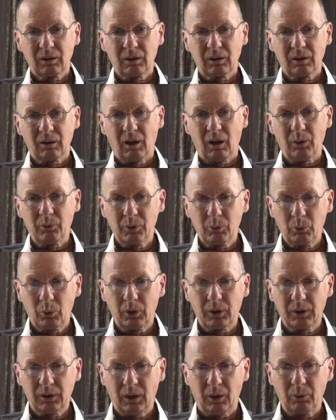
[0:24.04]
uh, how they
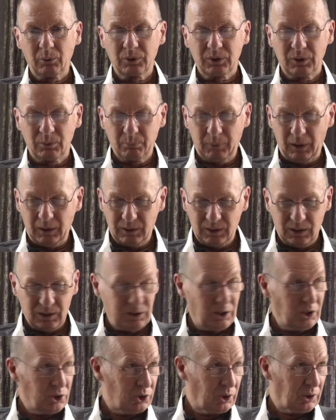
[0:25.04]
work out in
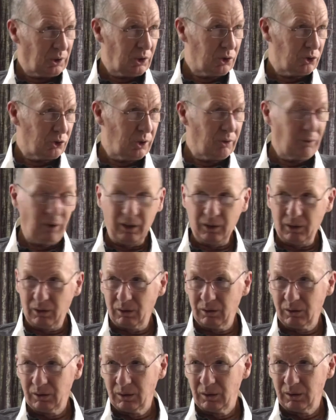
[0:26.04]
Bhante's teaching in
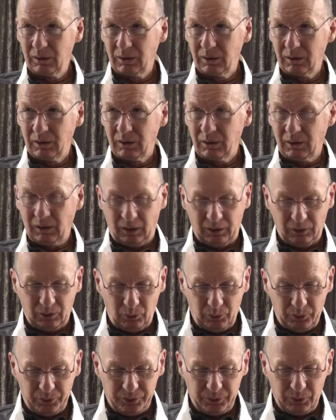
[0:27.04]
Triratna, and
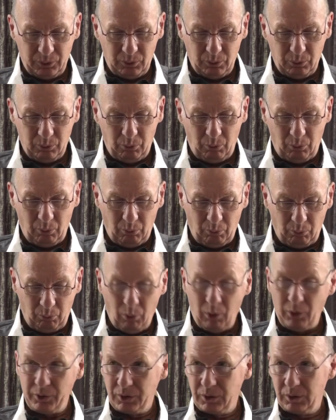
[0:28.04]
also
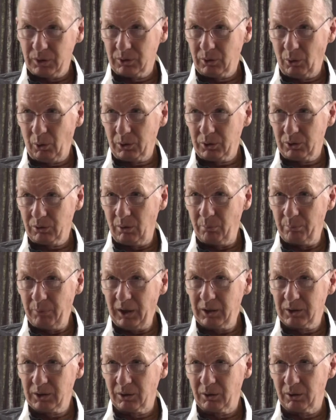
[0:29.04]
what Dr.
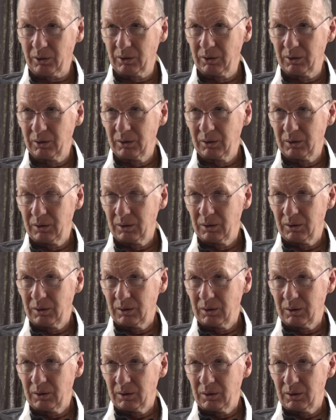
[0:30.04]
Ambedkar
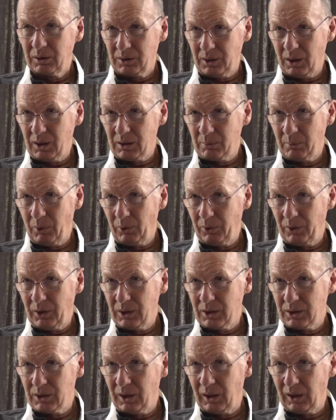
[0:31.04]
says about
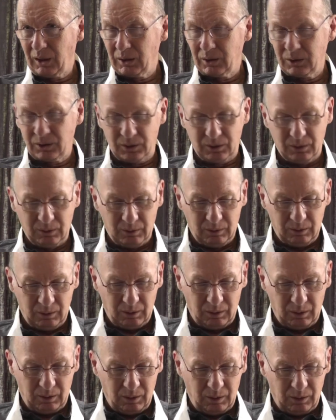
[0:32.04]
these things,
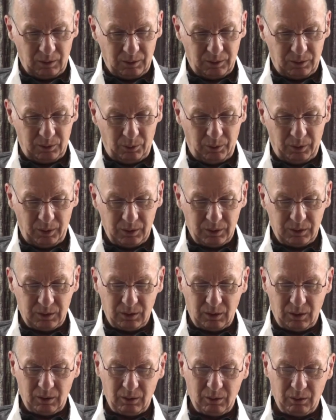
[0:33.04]
so
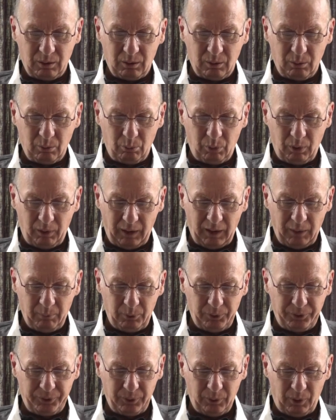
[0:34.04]
that uh, we're
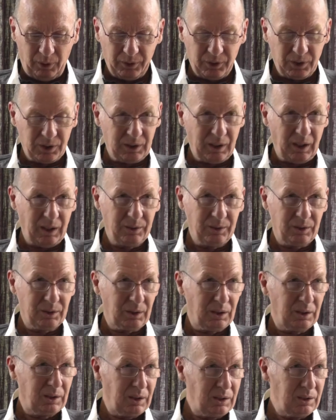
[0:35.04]
able to understand
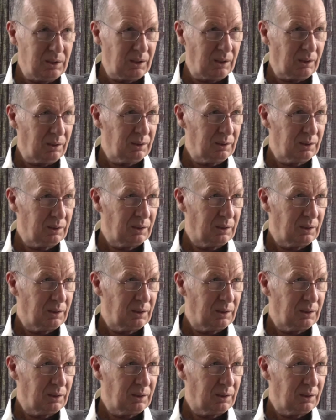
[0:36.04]
that in India